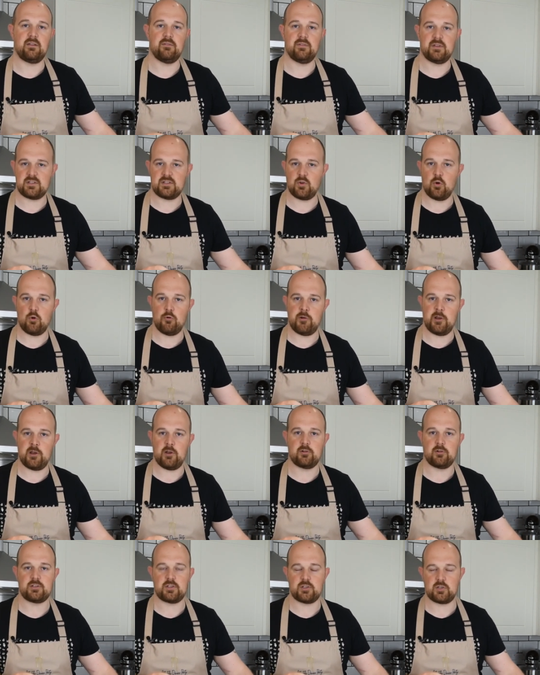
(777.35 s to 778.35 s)

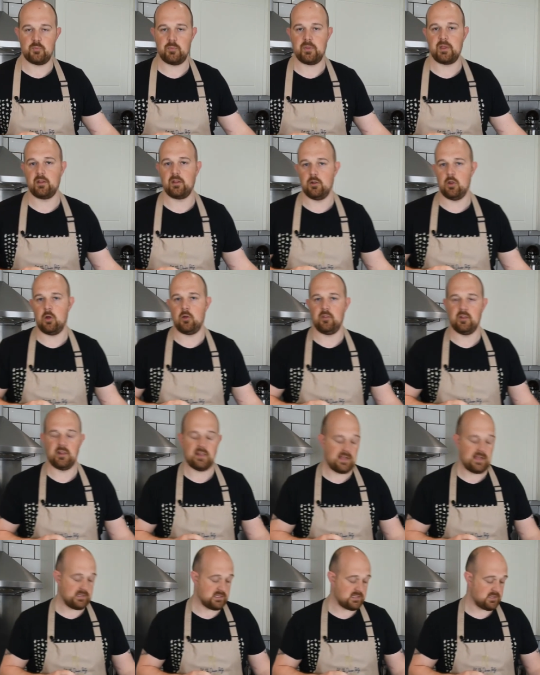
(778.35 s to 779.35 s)
Victorinox or something along the
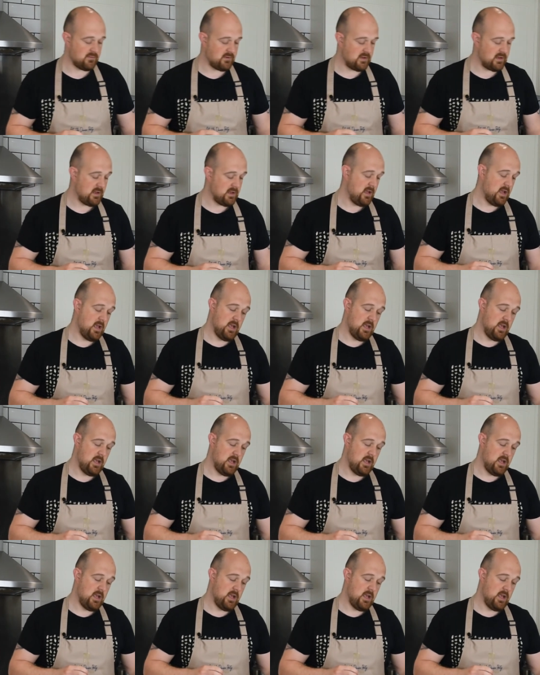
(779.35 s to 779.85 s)
lines of it.